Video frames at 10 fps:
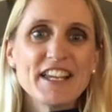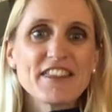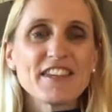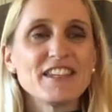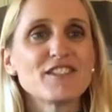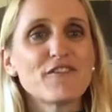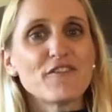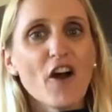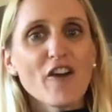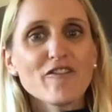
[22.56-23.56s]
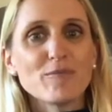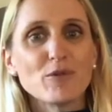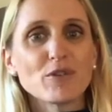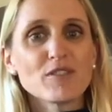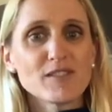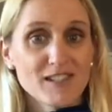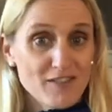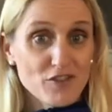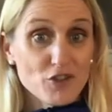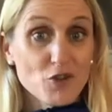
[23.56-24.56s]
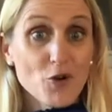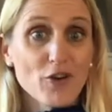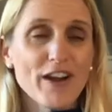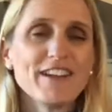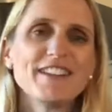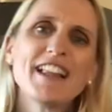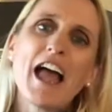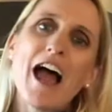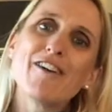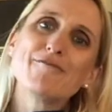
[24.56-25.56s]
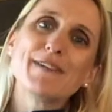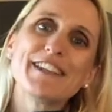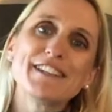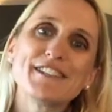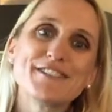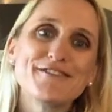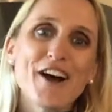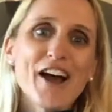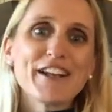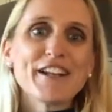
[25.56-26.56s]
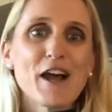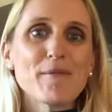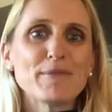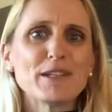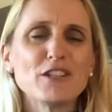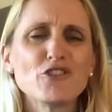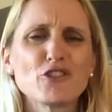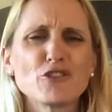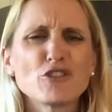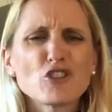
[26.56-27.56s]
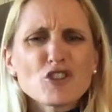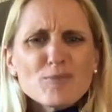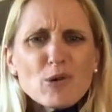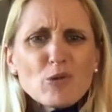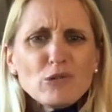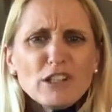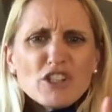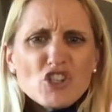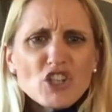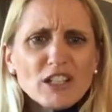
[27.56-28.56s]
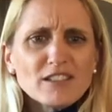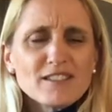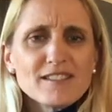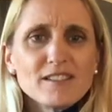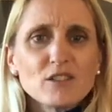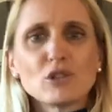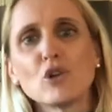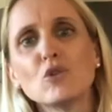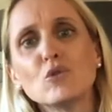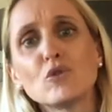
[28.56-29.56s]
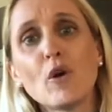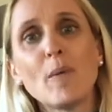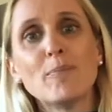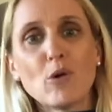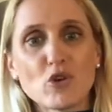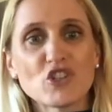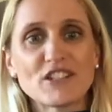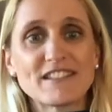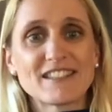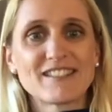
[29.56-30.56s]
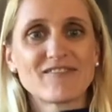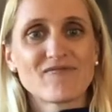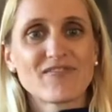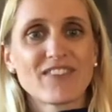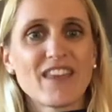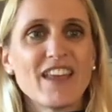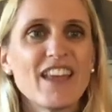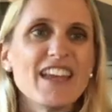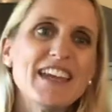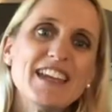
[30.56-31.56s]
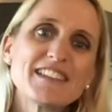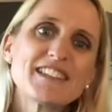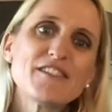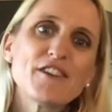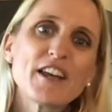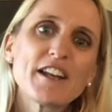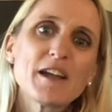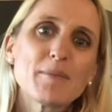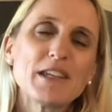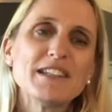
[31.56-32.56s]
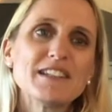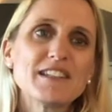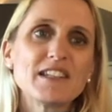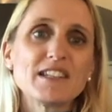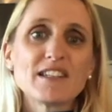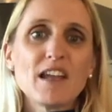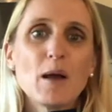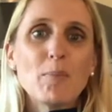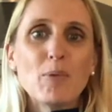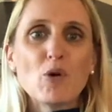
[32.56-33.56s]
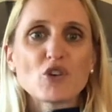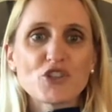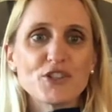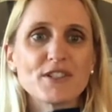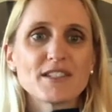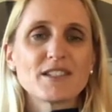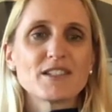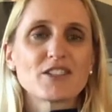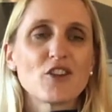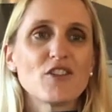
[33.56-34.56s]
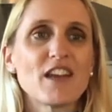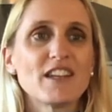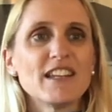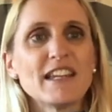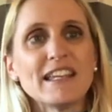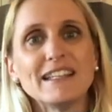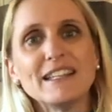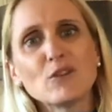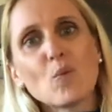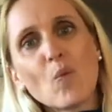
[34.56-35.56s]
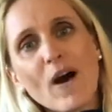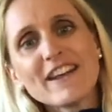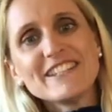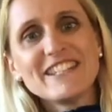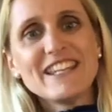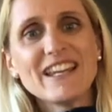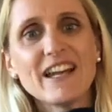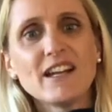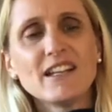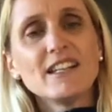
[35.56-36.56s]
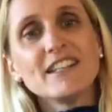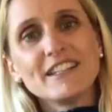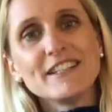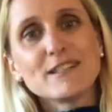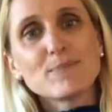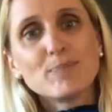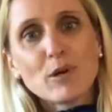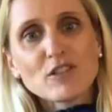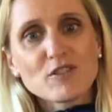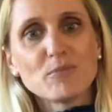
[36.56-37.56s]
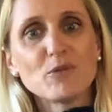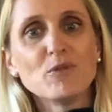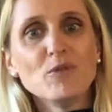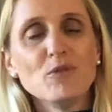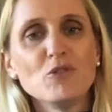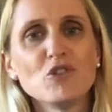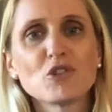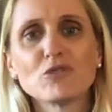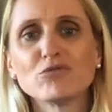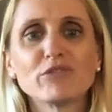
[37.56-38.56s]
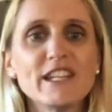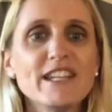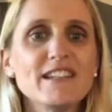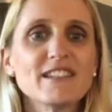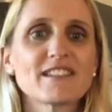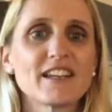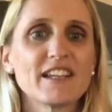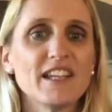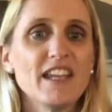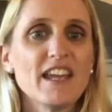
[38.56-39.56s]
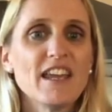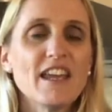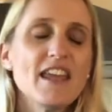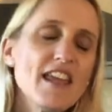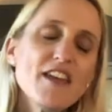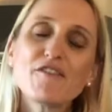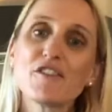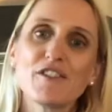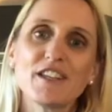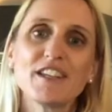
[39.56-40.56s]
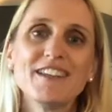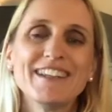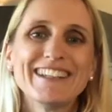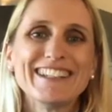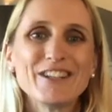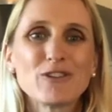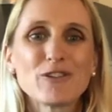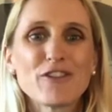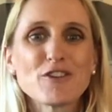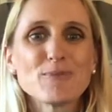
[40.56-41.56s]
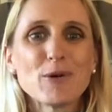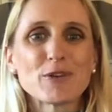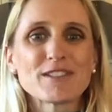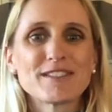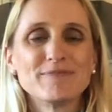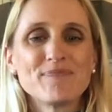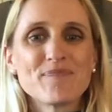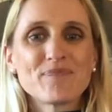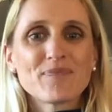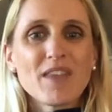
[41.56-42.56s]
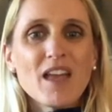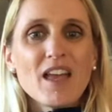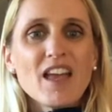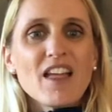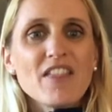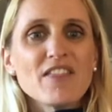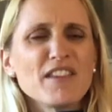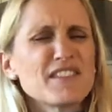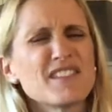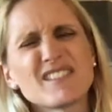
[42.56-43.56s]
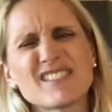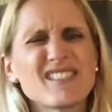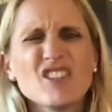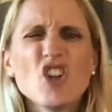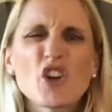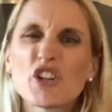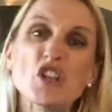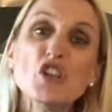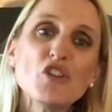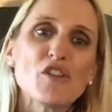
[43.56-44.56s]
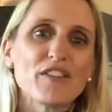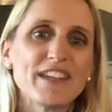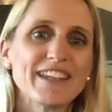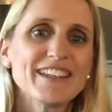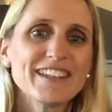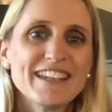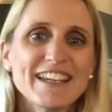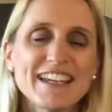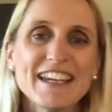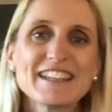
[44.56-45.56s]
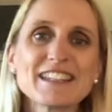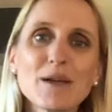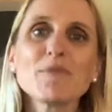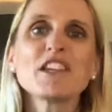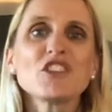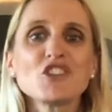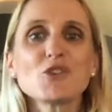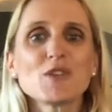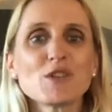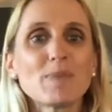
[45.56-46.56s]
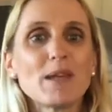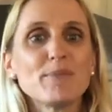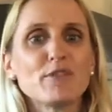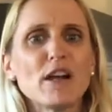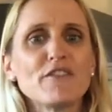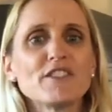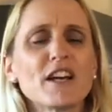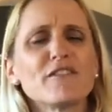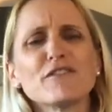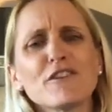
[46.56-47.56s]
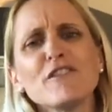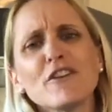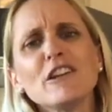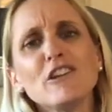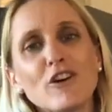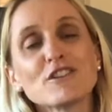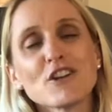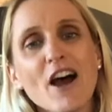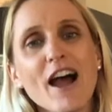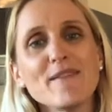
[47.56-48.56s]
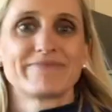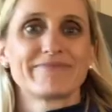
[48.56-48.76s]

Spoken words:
These five books, the Torah, have been divided up into smaller chunks called portions. It's divided up into these portions so that in one year it is possible to read and study everything in all of those books. This is not a new thing. It's something the Jewish people have done for a very long time.